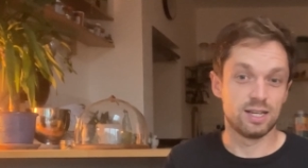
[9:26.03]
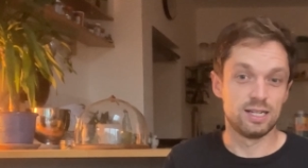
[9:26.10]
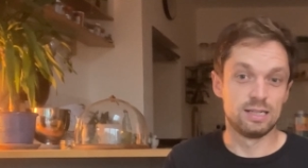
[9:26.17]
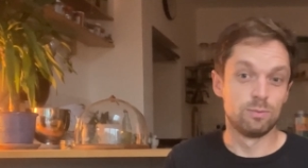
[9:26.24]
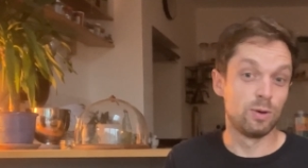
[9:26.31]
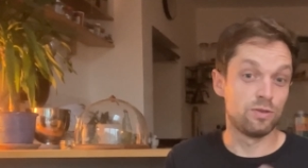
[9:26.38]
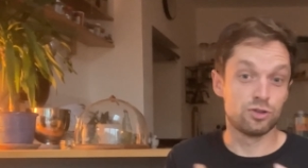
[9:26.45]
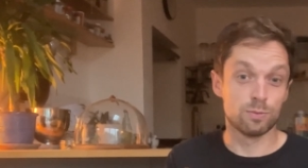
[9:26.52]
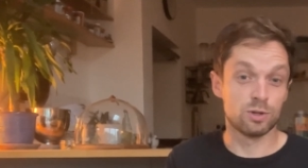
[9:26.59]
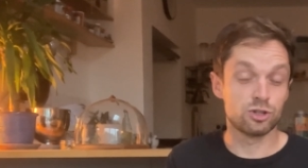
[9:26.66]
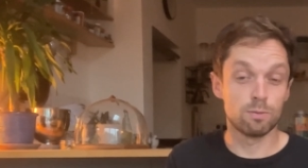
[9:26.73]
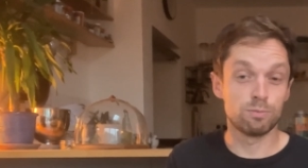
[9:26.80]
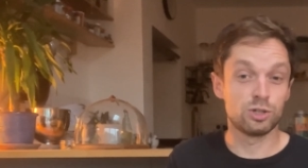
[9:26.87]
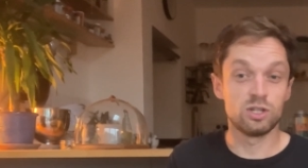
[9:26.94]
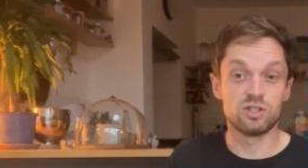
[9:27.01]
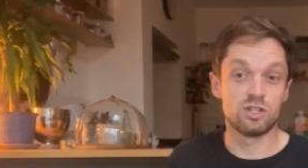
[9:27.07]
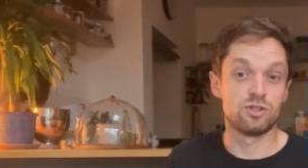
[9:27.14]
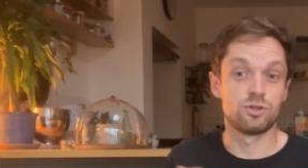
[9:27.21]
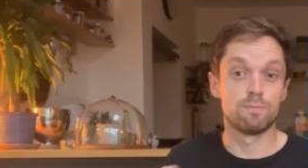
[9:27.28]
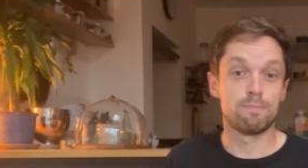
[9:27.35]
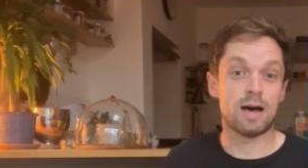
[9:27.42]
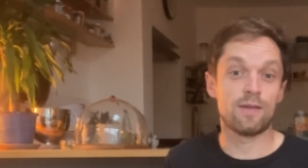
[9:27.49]
And with some assumptions and
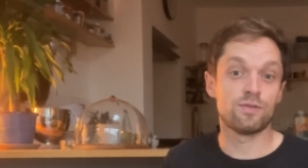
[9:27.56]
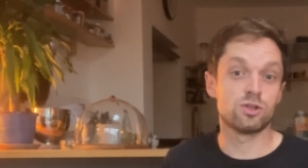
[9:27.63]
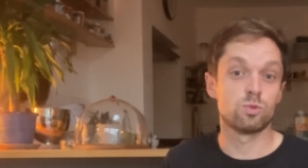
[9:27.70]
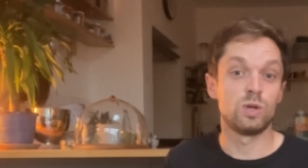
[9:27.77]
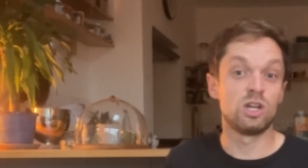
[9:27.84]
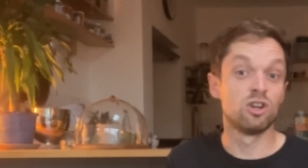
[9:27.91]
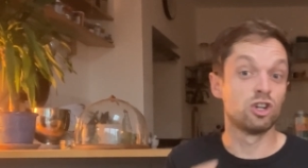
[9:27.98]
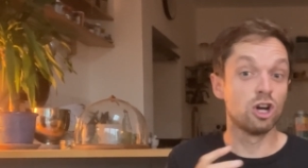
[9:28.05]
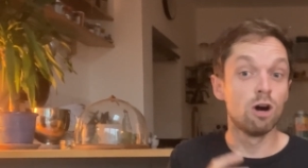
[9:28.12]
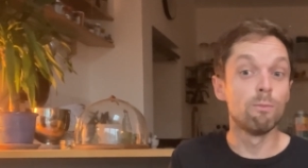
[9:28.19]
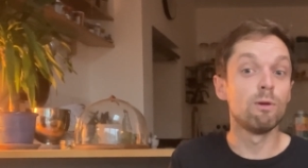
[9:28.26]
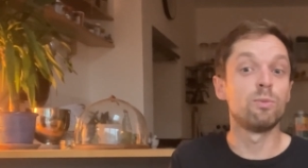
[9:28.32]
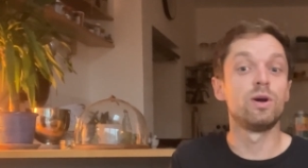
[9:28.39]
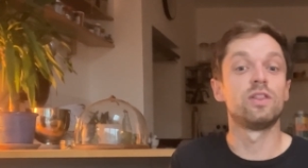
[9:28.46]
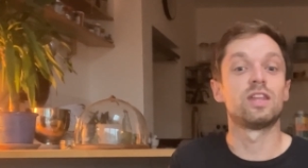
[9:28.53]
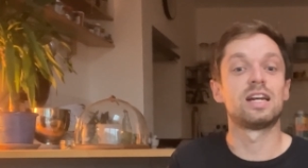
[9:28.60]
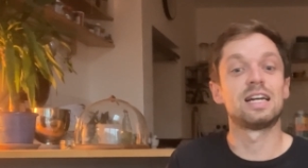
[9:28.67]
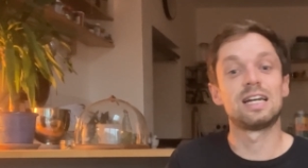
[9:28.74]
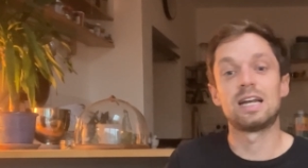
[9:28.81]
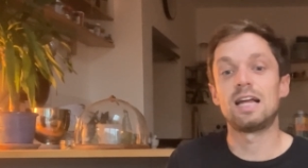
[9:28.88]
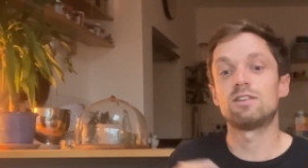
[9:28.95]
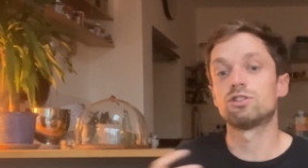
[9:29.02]
some maths, we could come up with an
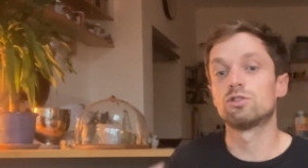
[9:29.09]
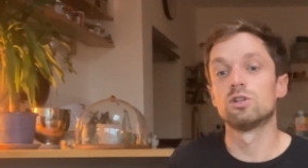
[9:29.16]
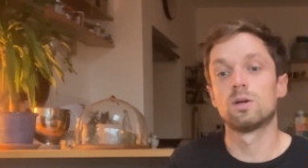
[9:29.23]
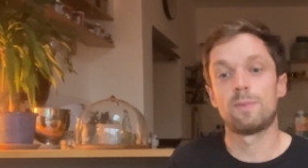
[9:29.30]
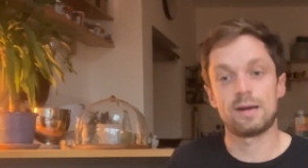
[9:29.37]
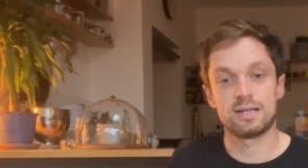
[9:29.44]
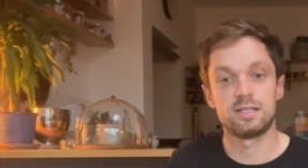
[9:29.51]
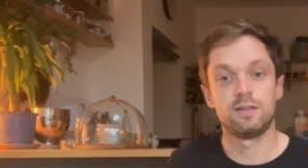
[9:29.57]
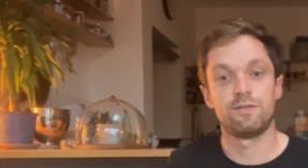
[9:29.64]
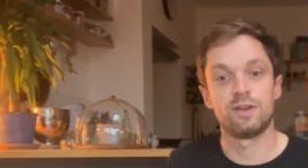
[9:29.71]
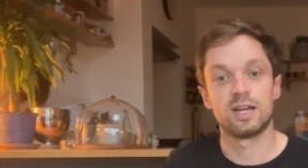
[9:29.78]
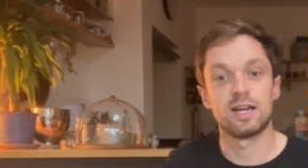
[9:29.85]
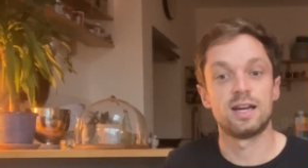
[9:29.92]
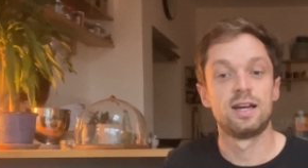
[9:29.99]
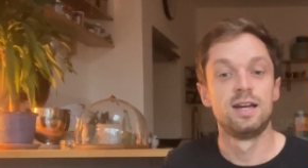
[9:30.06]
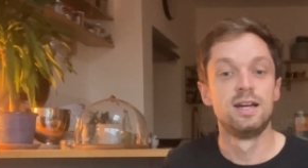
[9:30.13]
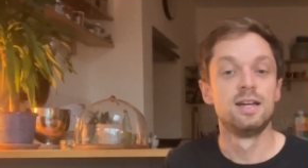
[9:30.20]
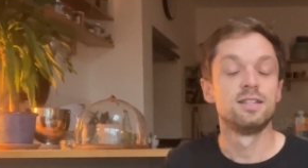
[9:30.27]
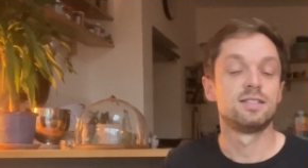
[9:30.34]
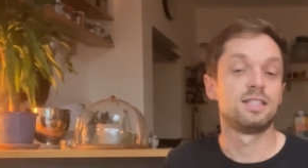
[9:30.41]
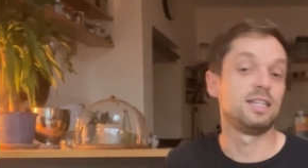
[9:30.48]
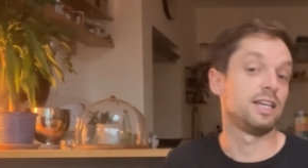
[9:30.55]
electrical capacity figure
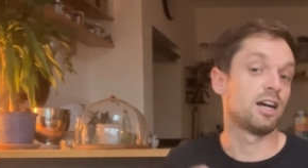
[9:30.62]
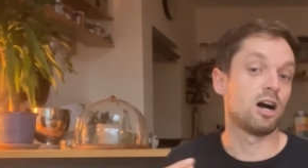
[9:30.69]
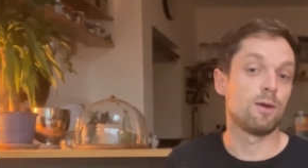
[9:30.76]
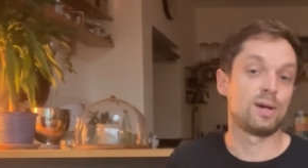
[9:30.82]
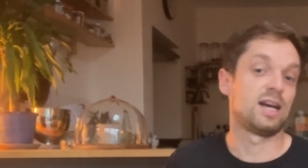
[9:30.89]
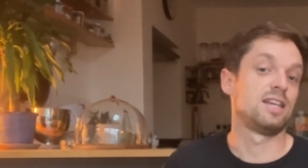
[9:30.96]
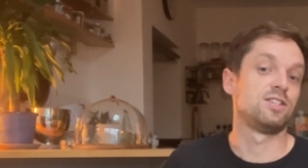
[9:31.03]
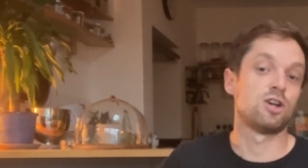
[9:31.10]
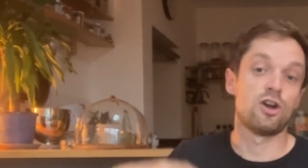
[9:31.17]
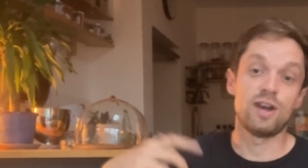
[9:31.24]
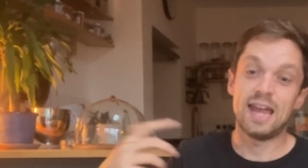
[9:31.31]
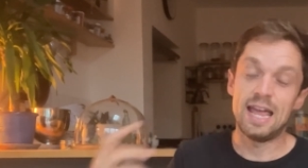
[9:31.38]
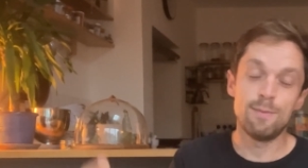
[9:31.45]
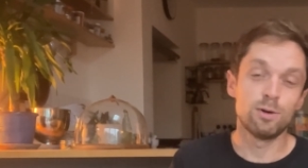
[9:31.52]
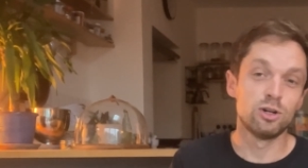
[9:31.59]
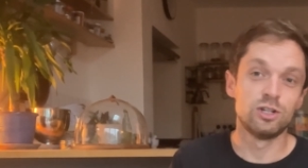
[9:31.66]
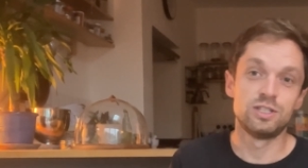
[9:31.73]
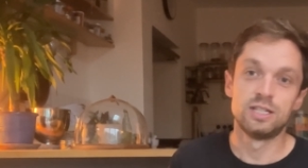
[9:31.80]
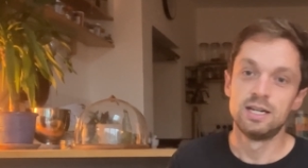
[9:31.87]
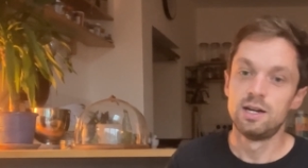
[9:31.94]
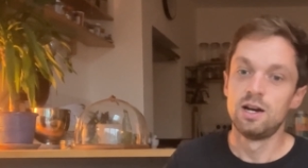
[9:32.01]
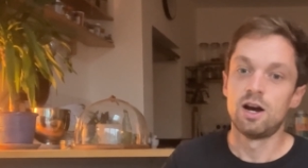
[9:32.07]
to decarbonise our
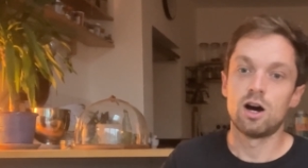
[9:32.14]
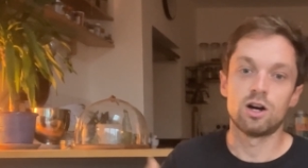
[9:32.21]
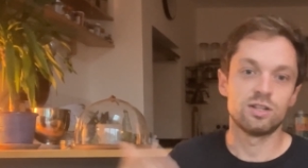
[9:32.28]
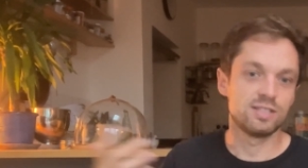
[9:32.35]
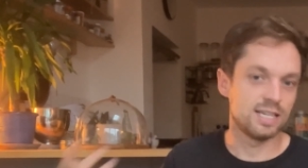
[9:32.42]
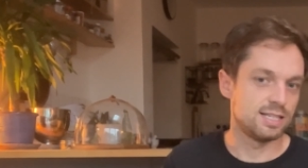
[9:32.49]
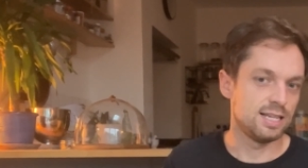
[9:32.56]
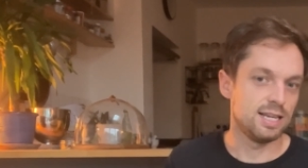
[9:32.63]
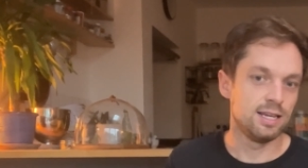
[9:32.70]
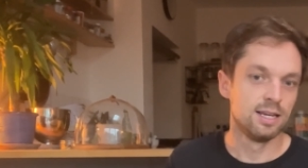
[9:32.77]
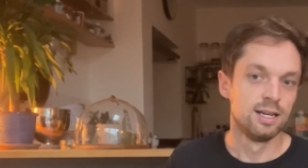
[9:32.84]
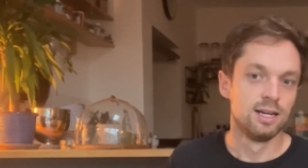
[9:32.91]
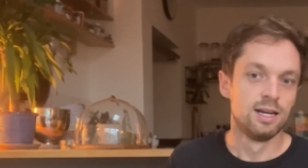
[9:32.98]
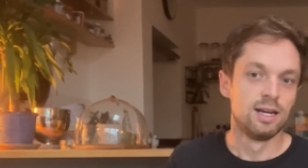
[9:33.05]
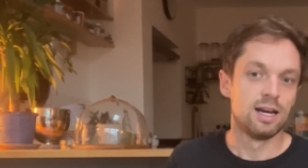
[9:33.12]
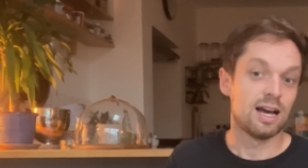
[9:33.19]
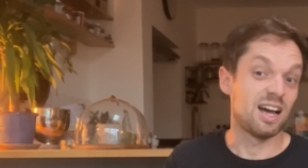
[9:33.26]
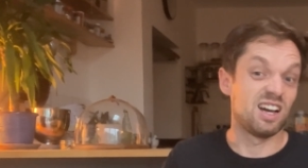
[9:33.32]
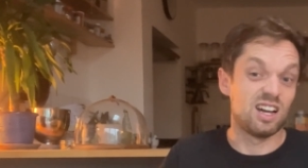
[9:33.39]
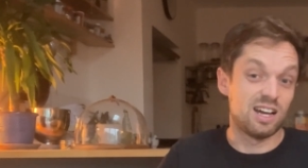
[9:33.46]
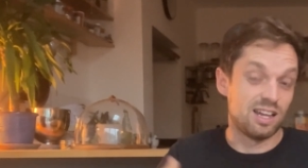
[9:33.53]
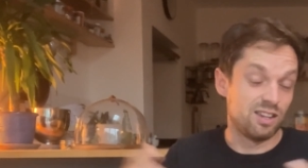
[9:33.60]
neighbourhood, our city,
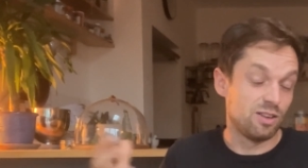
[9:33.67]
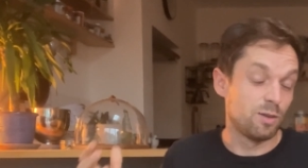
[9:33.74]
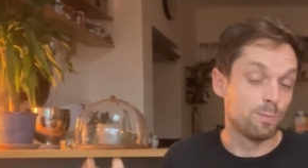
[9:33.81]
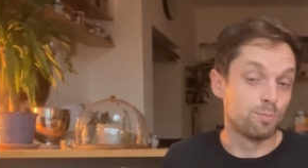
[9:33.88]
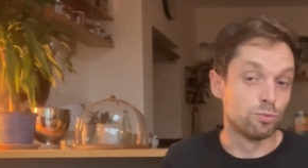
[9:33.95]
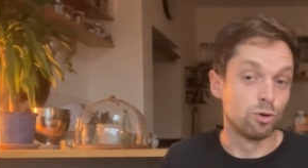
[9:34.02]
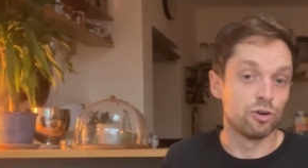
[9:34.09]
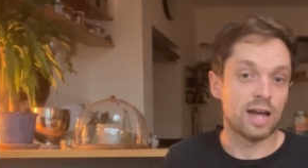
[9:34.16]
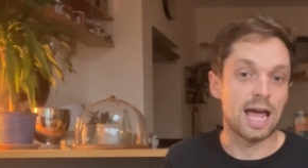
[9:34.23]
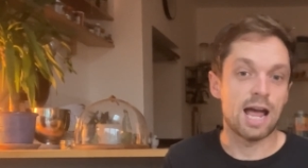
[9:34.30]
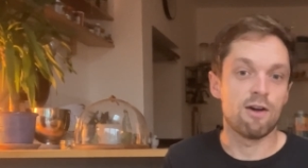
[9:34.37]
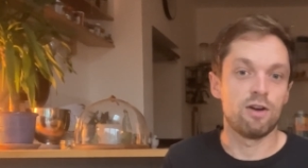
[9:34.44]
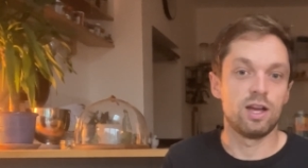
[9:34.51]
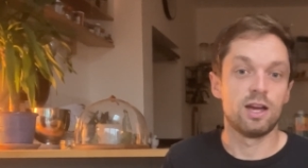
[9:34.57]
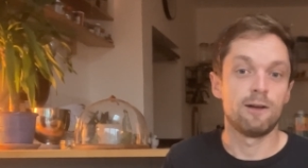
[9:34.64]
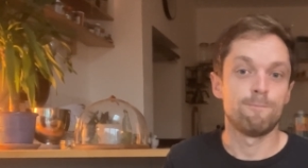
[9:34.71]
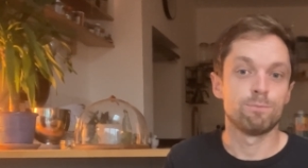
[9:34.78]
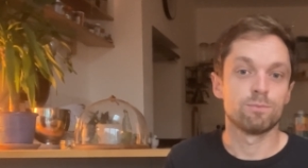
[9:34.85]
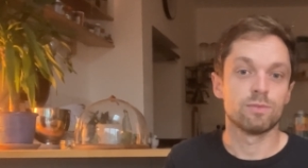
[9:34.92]
and the broader area.